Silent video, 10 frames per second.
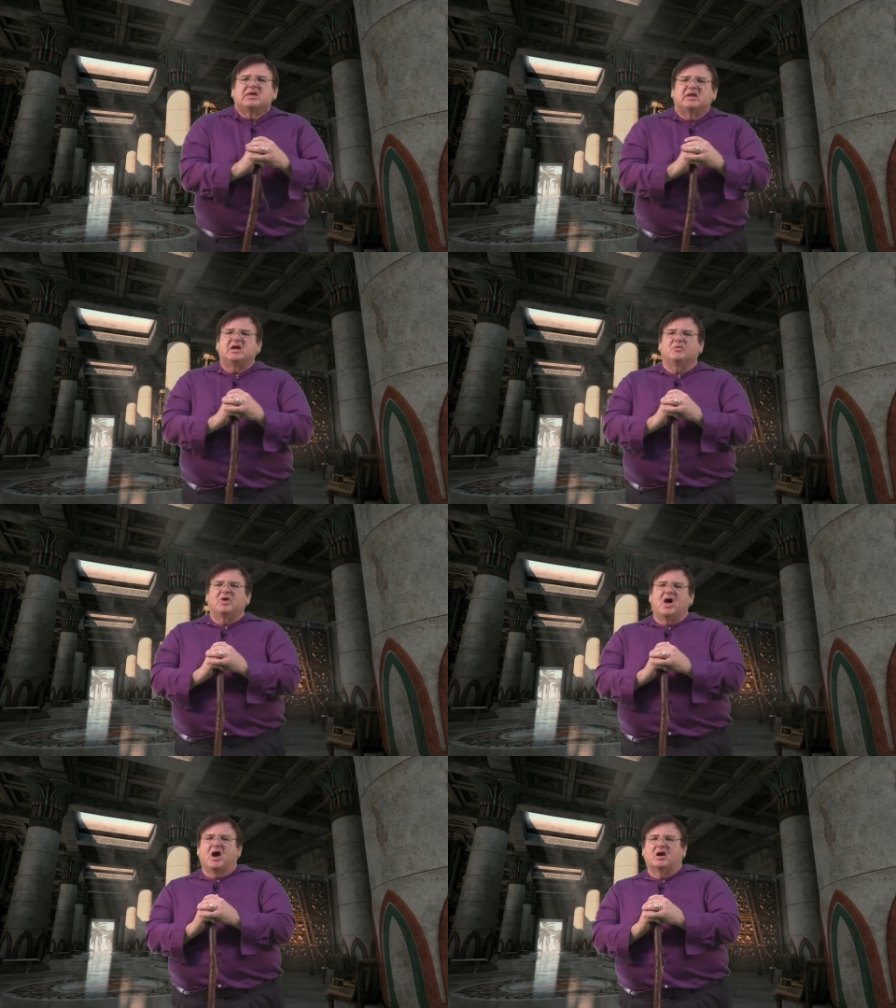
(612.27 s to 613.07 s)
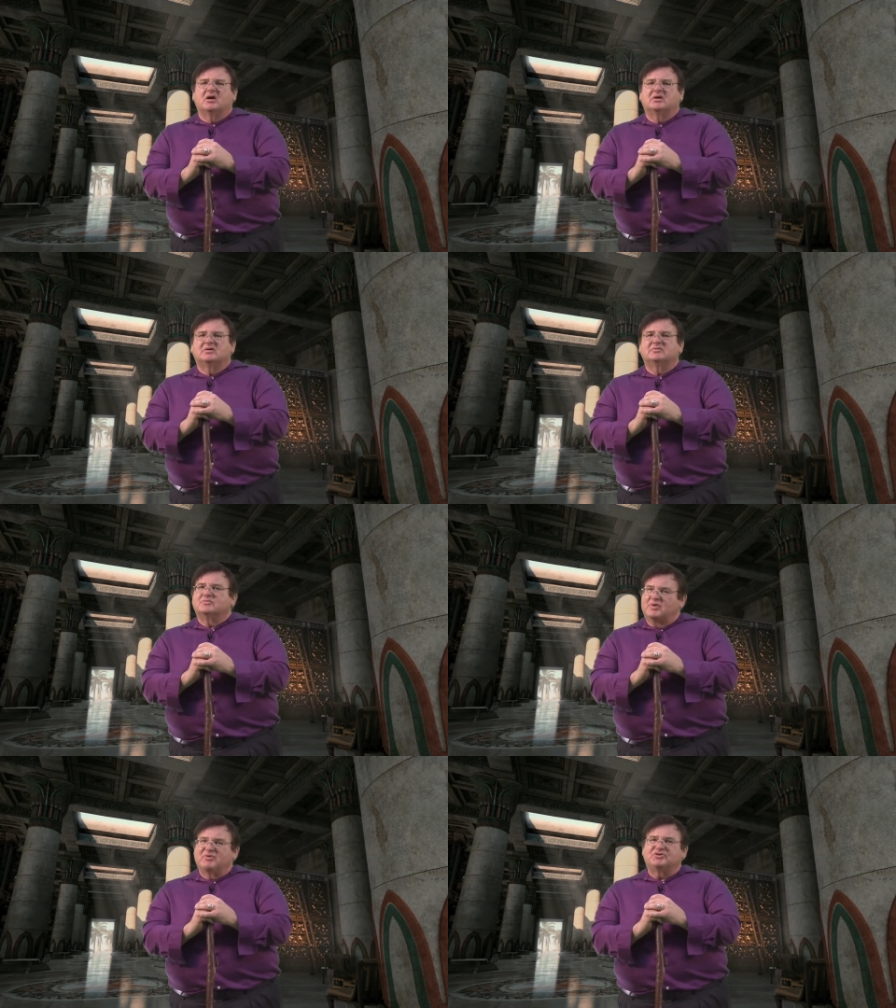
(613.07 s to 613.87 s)
Yet here we are.
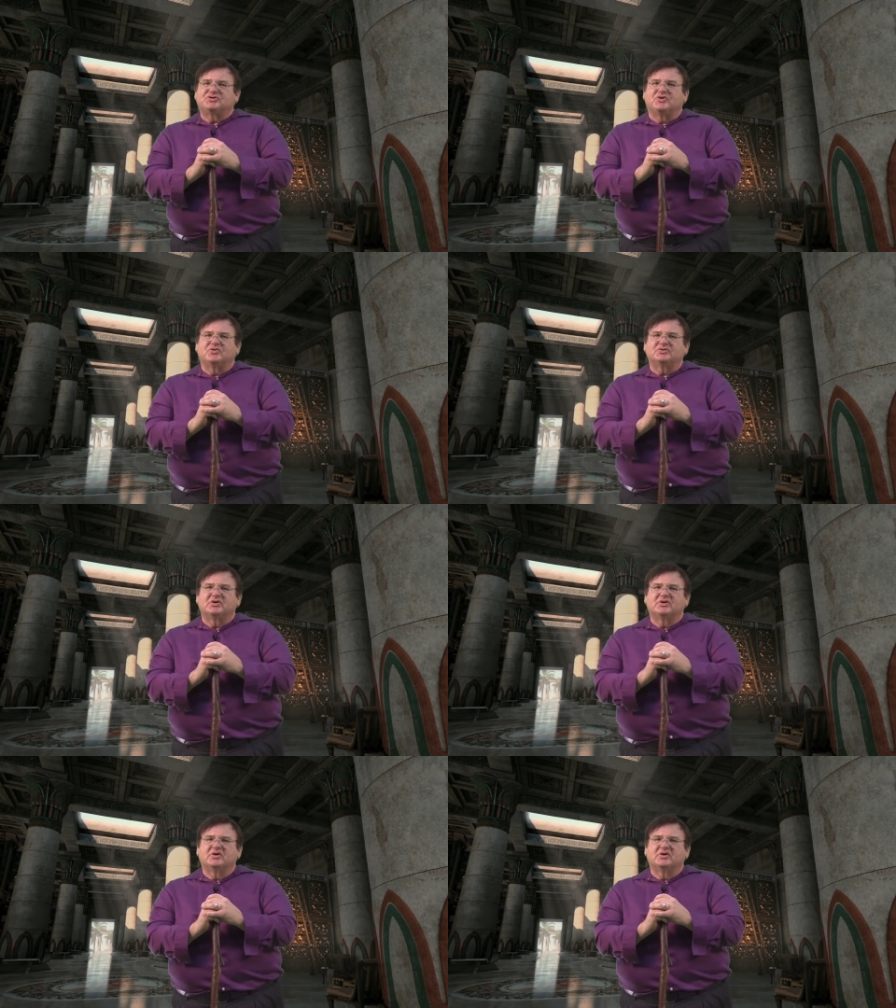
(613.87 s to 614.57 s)
We must choose.